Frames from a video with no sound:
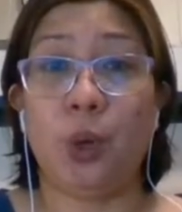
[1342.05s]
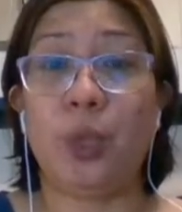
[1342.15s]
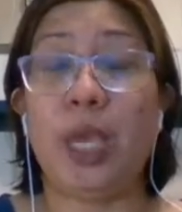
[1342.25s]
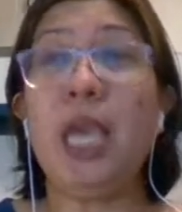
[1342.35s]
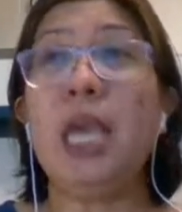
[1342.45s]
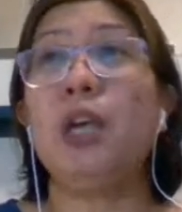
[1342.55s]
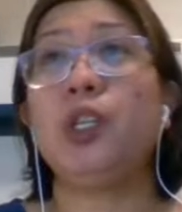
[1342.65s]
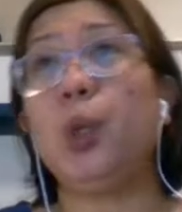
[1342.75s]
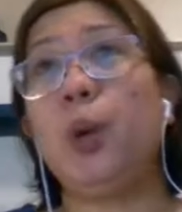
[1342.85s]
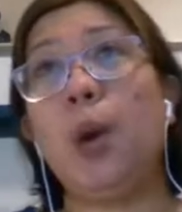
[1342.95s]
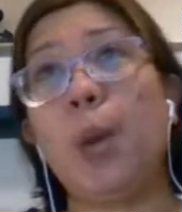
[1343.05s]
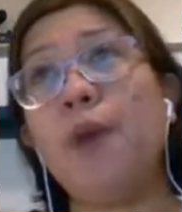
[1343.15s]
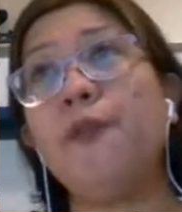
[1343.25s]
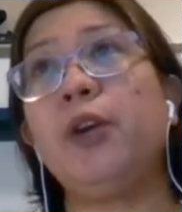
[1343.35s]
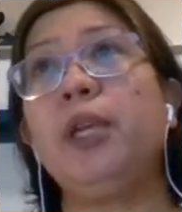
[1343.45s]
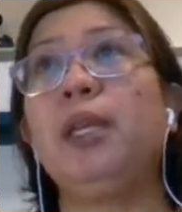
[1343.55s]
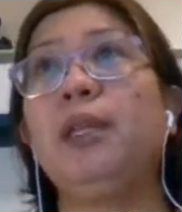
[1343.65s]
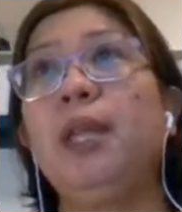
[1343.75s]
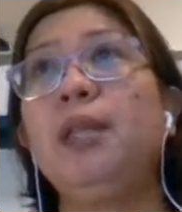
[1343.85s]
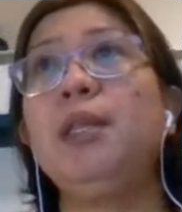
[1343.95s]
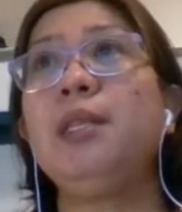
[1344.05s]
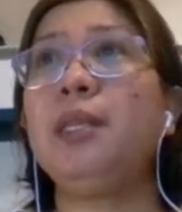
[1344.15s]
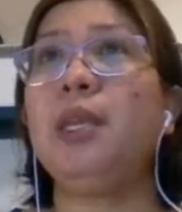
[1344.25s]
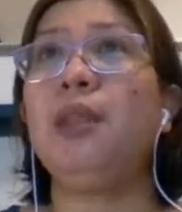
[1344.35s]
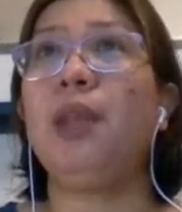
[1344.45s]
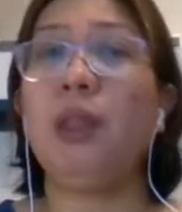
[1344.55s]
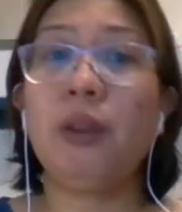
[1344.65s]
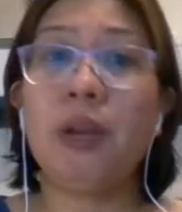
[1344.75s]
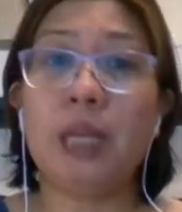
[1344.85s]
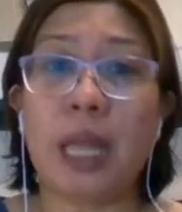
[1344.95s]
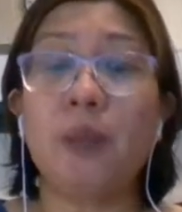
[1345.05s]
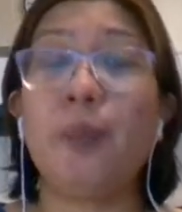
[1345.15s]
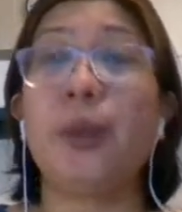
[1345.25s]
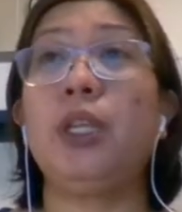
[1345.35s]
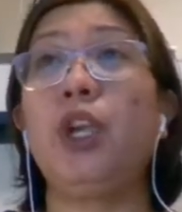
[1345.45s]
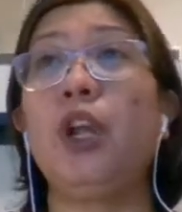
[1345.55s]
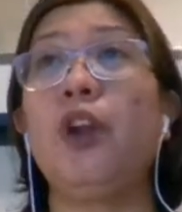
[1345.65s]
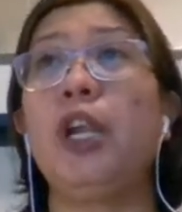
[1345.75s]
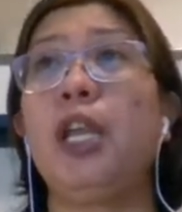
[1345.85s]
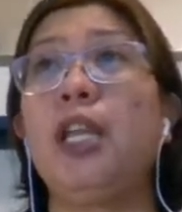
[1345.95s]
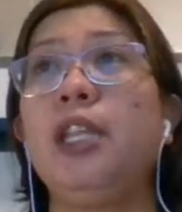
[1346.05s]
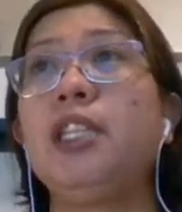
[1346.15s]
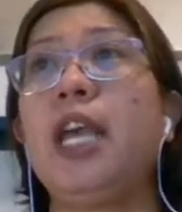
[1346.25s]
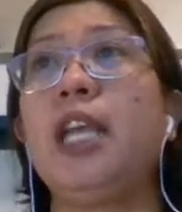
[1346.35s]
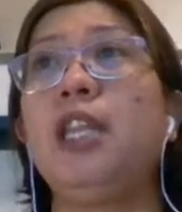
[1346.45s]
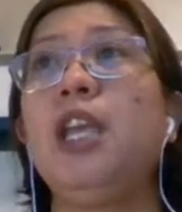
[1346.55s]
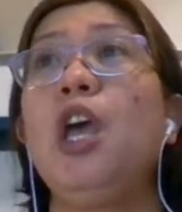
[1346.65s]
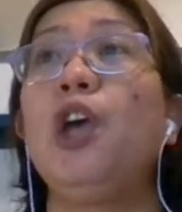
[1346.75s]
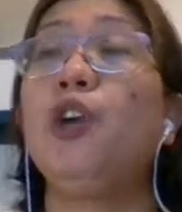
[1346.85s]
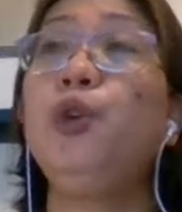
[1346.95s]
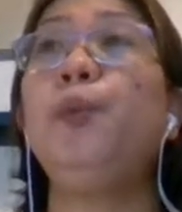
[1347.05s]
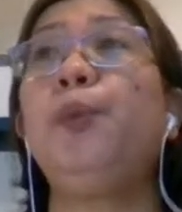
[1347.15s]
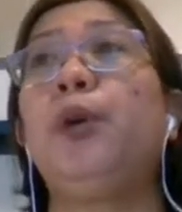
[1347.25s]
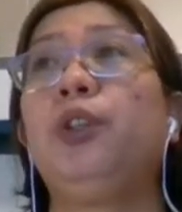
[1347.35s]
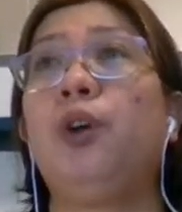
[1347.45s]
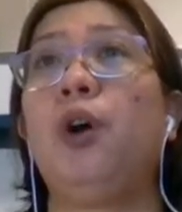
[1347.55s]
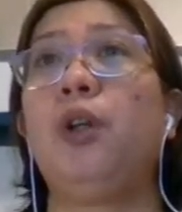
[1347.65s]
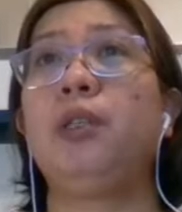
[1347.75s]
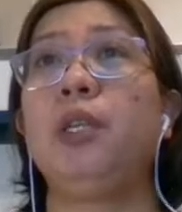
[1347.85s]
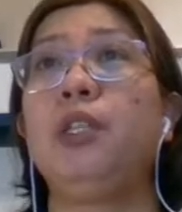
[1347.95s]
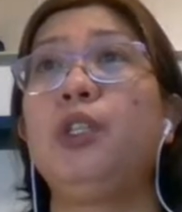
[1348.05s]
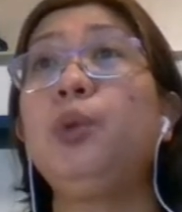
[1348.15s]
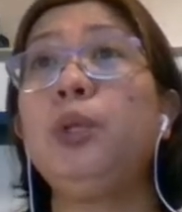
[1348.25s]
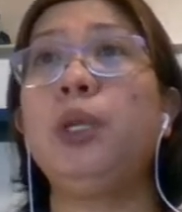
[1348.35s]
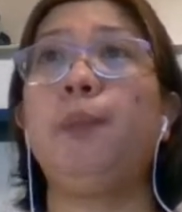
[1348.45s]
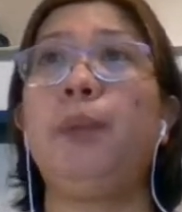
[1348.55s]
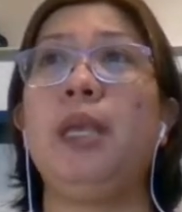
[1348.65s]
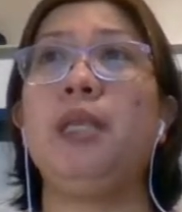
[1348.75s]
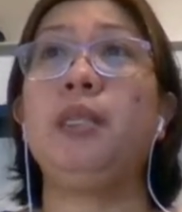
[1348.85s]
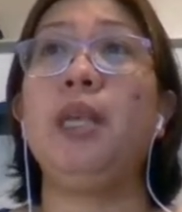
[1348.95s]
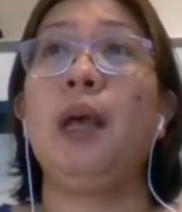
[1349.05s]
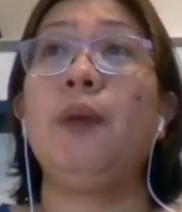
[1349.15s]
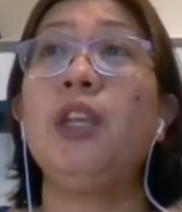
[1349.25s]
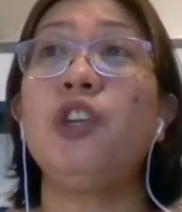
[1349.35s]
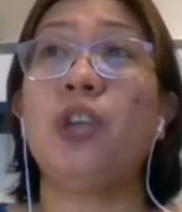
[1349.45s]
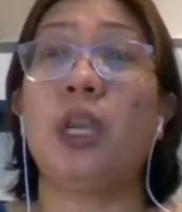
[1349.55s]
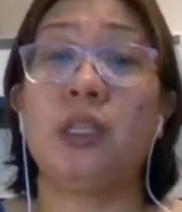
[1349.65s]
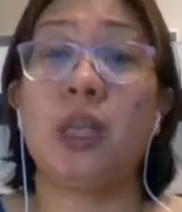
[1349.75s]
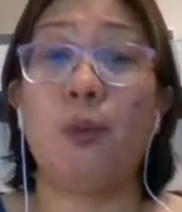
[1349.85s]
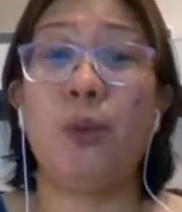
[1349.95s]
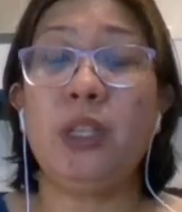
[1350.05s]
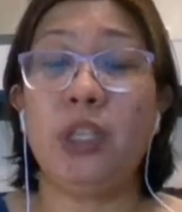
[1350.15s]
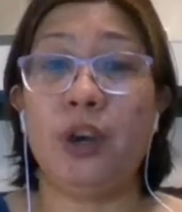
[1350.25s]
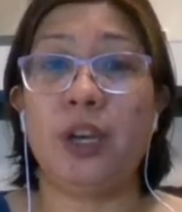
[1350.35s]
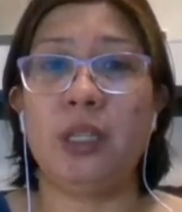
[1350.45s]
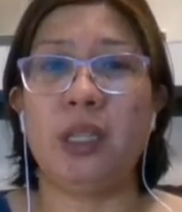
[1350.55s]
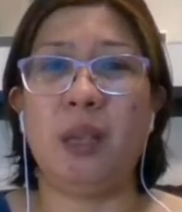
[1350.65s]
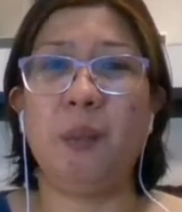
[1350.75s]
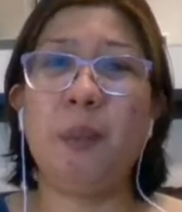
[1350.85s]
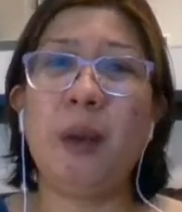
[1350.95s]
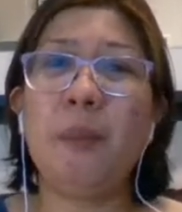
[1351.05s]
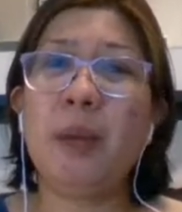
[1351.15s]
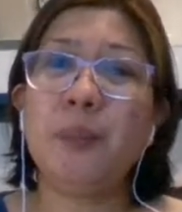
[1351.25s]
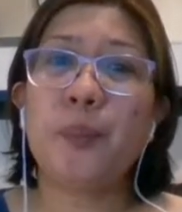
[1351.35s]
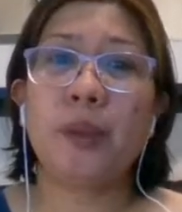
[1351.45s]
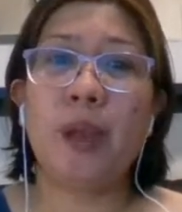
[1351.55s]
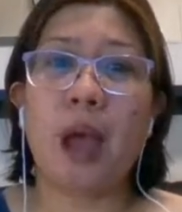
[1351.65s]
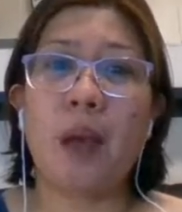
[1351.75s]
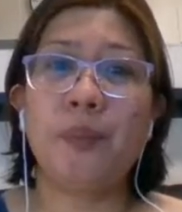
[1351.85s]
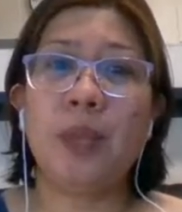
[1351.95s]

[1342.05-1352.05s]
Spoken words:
Okay, so however, the tendency in the internet, particularly in designing new protocols, is to replace the checksum with CRC, but um,